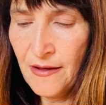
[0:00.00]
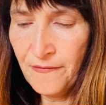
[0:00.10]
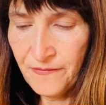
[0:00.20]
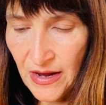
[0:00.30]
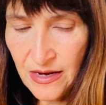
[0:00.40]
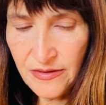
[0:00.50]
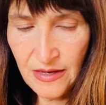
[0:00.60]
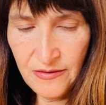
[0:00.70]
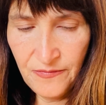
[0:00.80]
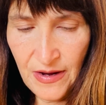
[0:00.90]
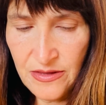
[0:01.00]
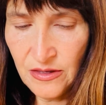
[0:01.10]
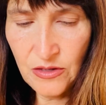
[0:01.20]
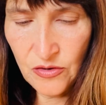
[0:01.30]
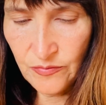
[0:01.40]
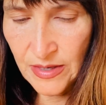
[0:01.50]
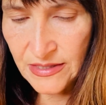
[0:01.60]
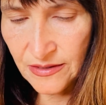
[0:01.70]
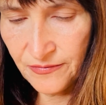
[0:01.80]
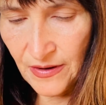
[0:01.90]
Faith and faith alone
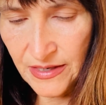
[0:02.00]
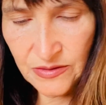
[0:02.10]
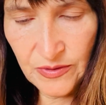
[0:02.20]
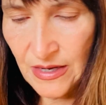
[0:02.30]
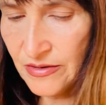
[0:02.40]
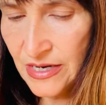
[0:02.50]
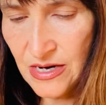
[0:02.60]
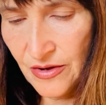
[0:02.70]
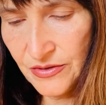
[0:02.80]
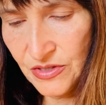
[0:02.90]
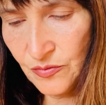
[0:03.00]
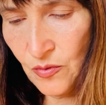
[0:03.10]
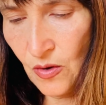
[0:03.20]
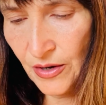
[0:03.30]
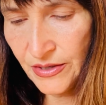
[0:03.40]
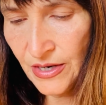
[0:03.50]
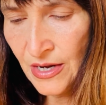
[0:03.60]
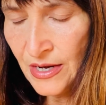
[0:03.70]
must suffice without any other support.